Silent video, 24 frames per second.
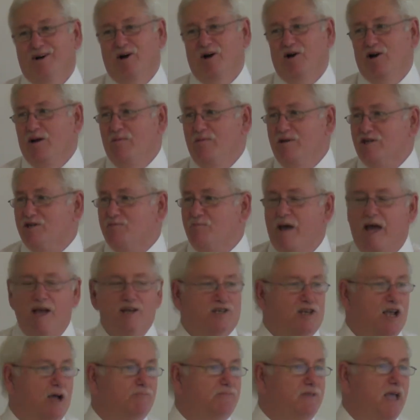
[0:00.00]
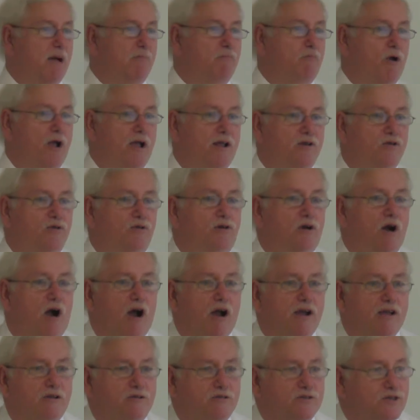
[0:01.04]
All right. let me smash up that brand new
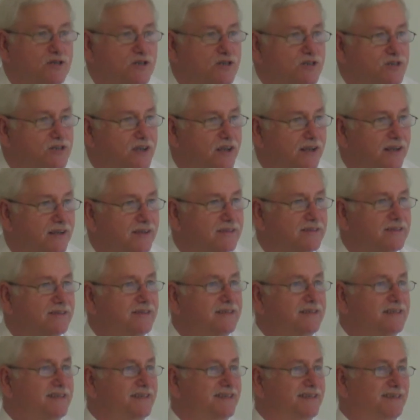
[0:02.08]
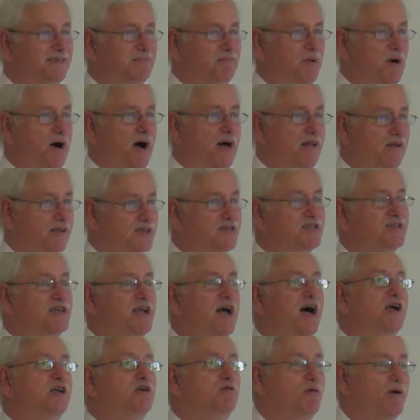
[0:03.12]
car you just uh, bought. Let's
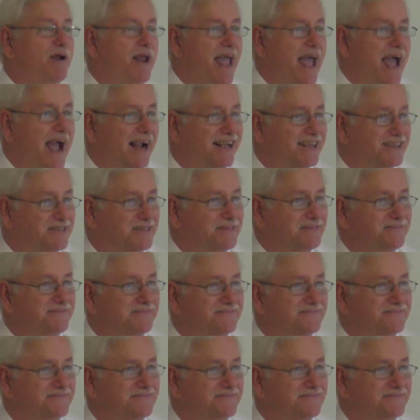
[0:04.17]
see how you react.